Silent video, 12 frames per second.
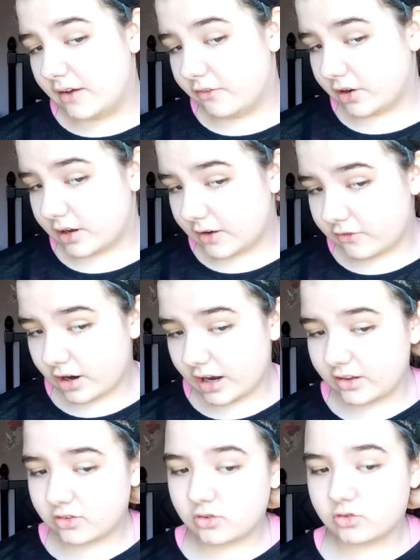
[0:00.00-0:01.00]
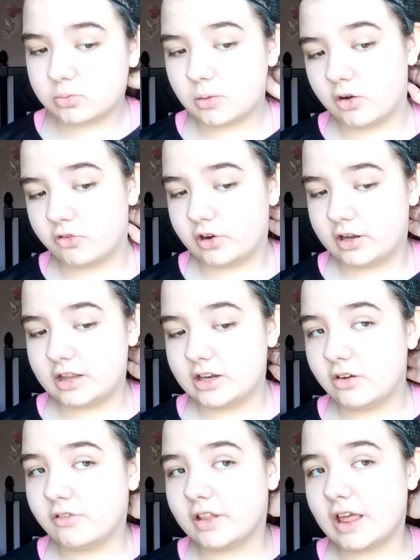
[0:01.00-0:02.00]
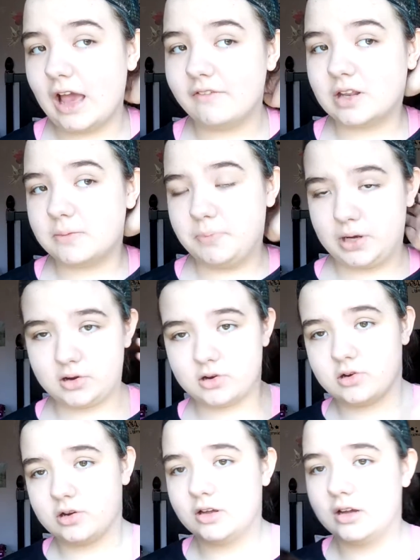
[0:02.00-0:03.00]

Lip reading: if your head is too small for it. They don't really have any bigger